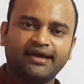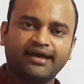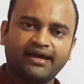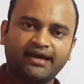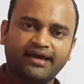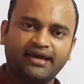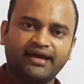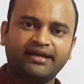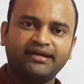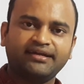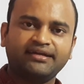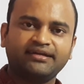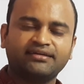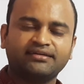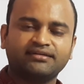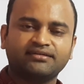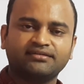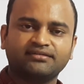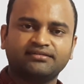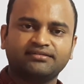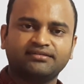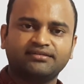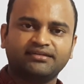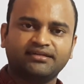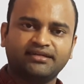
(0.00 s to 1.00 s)
and
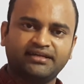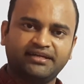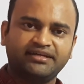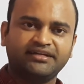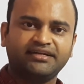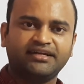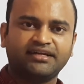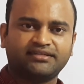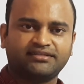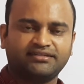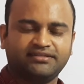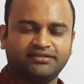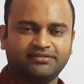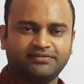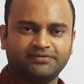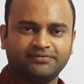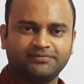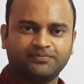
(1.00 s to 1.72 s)
inductor.